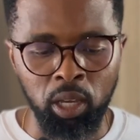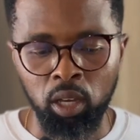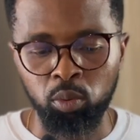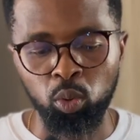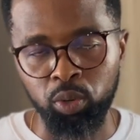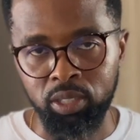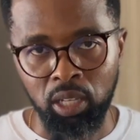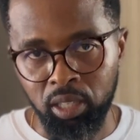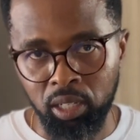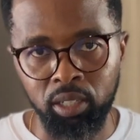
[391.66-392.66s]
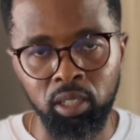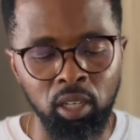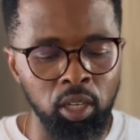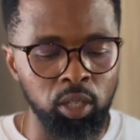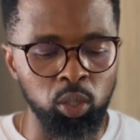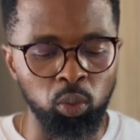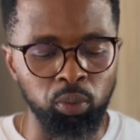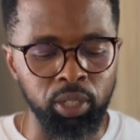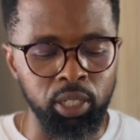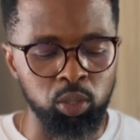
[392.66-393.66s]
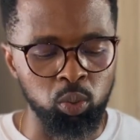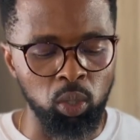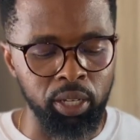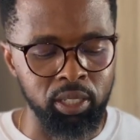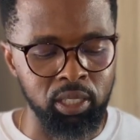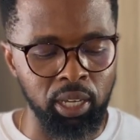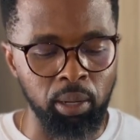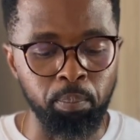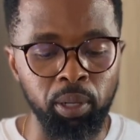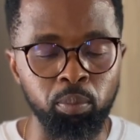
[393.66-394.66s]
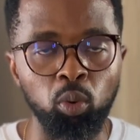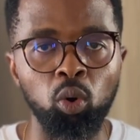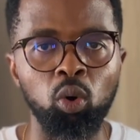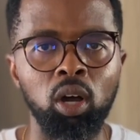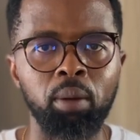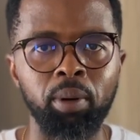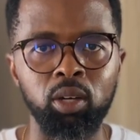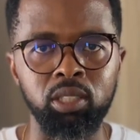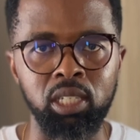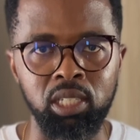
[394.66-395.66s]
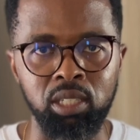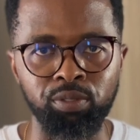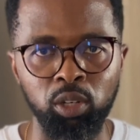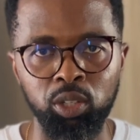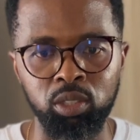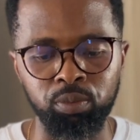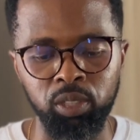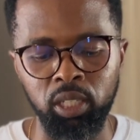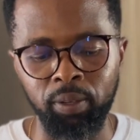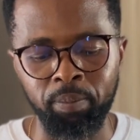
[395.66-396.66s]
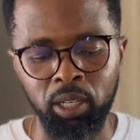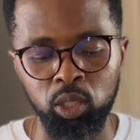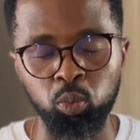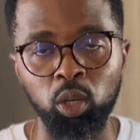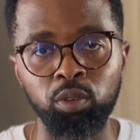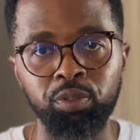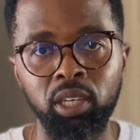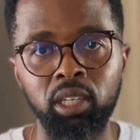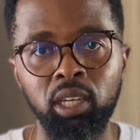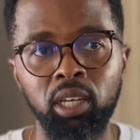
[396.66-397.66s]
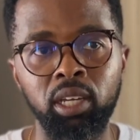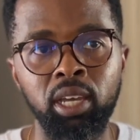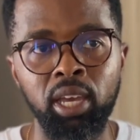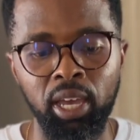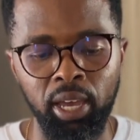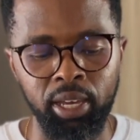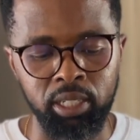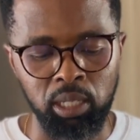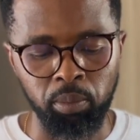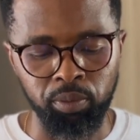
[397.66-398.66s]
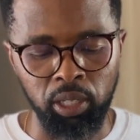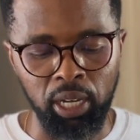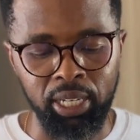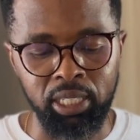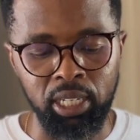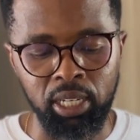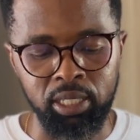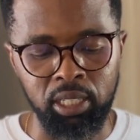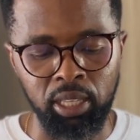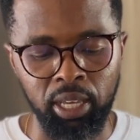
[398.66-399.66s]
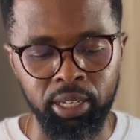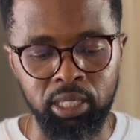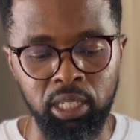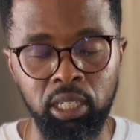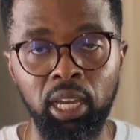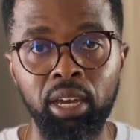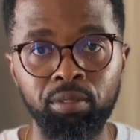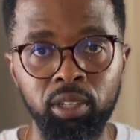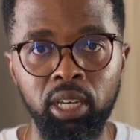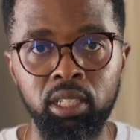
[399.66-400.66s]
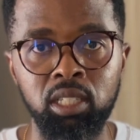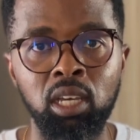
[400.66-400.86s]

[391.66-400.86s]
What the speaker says: Rory Sutherland, you'll get to understand a bit more about his philosophy, his way of thinking, and some of the ideas that he advocates.